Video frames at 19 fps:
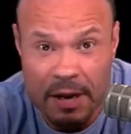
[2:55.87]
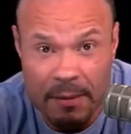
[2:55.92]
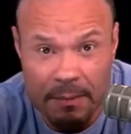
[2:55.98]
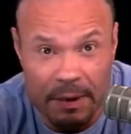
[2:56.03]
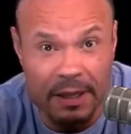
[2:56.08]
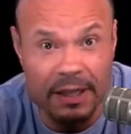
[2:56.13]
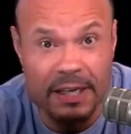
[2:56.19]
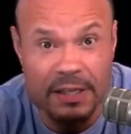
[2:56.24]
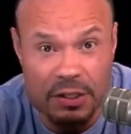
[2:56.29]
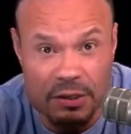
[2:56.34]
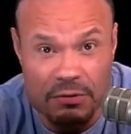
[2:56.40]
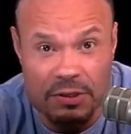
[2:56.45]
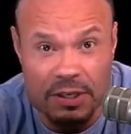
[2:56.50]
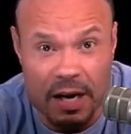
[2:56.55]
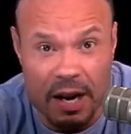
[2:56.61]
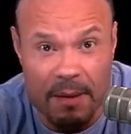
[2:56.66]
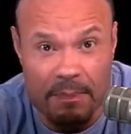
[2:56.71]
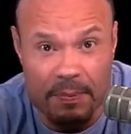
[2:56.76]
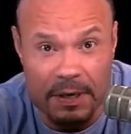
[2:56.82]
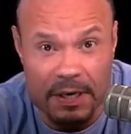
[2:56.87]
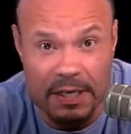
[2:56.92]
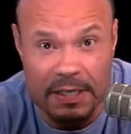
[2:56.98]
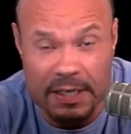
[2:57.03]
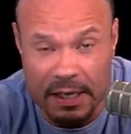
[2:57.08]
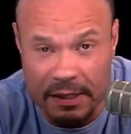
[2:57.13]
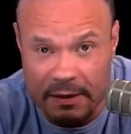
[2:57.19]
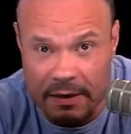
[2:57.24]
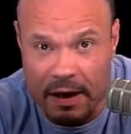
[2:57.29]
but let's use companies
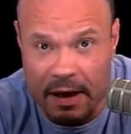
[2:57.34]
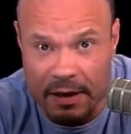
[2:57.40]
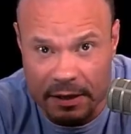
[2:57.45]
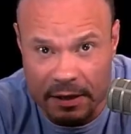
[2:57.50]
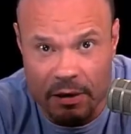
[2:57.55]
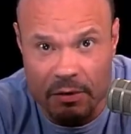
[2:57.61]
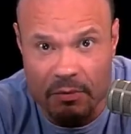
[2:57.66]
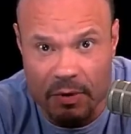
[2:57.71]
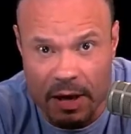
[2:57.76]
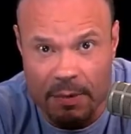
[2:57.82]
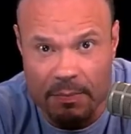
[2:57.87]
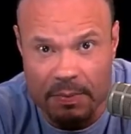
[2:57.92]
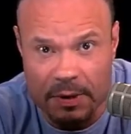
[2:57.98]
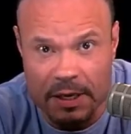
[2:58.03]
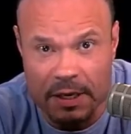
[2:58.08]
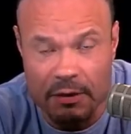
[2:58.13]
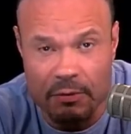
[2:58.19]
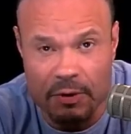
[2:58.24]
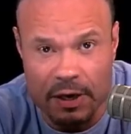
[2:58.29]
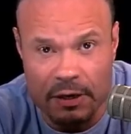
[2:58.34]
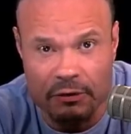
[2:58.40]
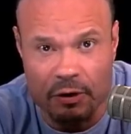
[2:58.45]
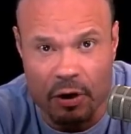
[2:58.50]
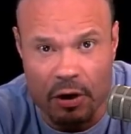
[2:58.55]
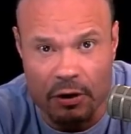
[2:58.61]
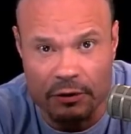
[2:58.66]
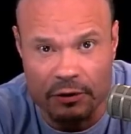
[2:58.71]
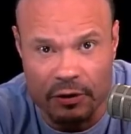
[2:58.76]
that want to be here, want to
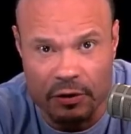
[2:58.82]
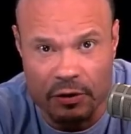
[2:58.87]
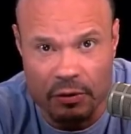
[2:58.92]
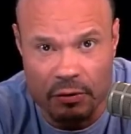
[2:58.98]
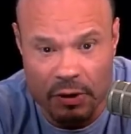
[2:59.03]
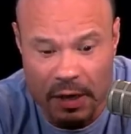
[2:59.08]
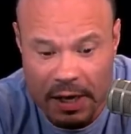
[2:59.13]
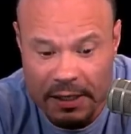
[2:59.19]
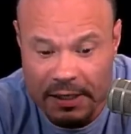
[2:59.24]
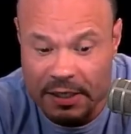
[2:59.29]
talk to you.